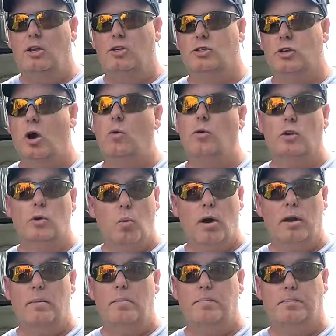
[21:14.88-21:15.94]
So you
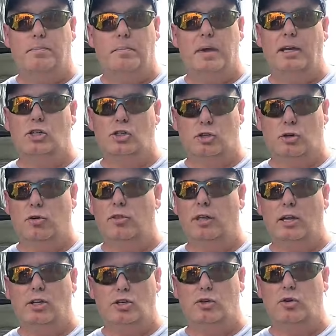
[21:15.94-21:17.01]
want to make sure
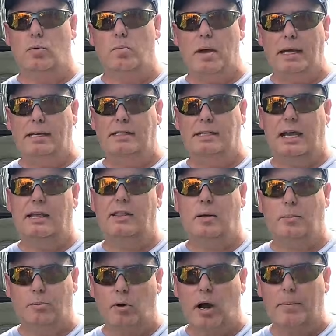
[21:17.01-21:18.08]
that you maintain
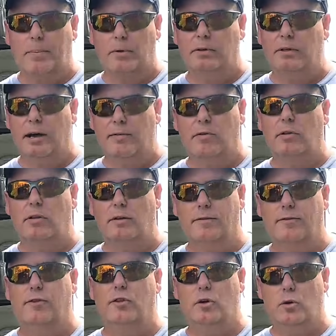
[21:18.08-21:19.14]
the proper level of
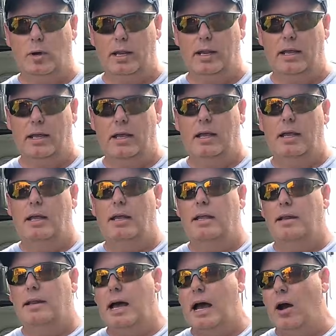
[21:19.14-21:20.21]
fluid.
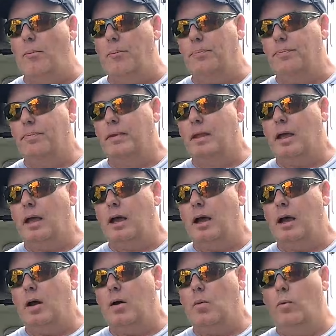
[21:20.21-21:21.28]
Now,
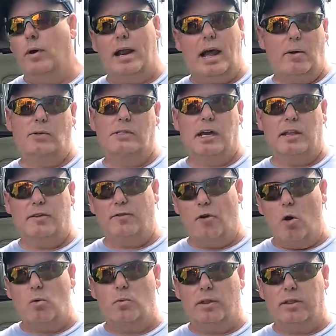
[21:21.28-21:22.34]
when I was on the
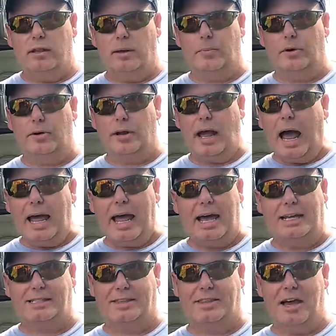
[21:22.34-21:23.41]
phone with Lippert, I
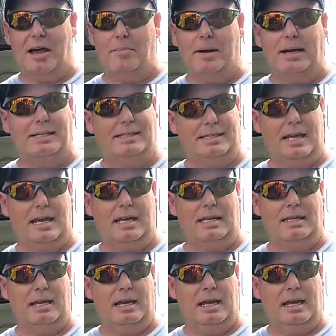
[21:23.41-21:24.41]
asked them, I said,